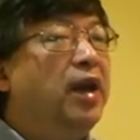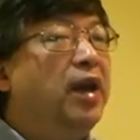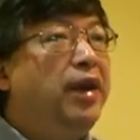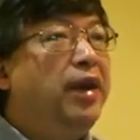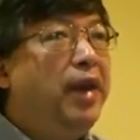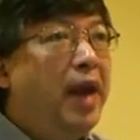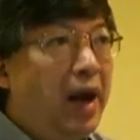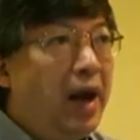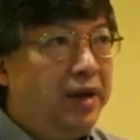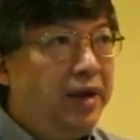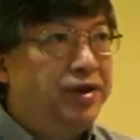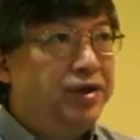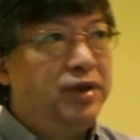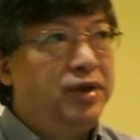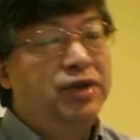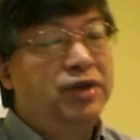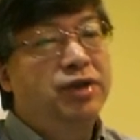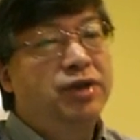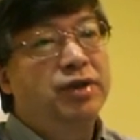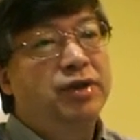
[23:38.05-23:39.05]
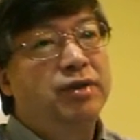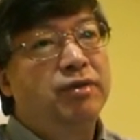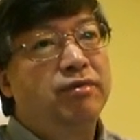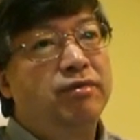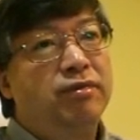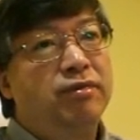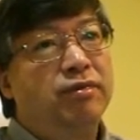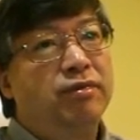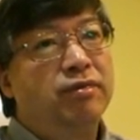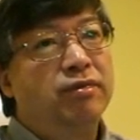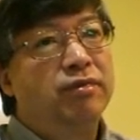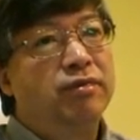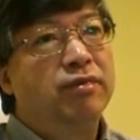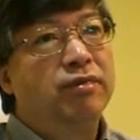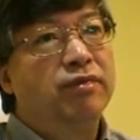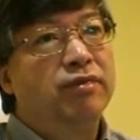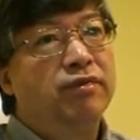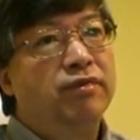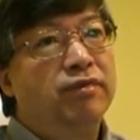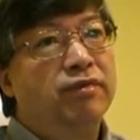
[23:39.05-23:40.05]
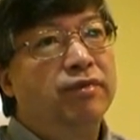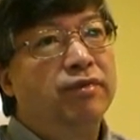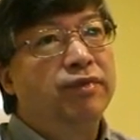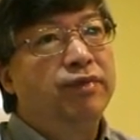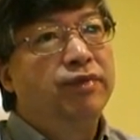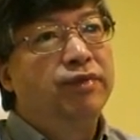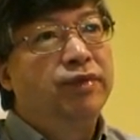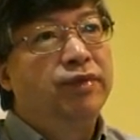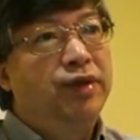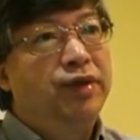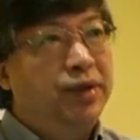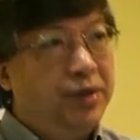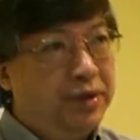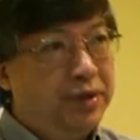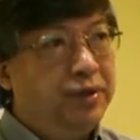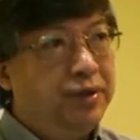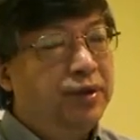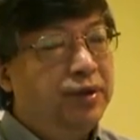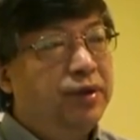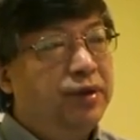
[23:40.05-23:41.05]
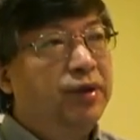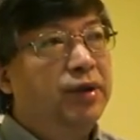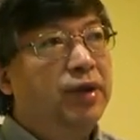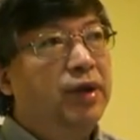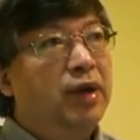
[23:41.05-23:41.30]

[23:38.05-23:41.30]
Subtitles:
analysis to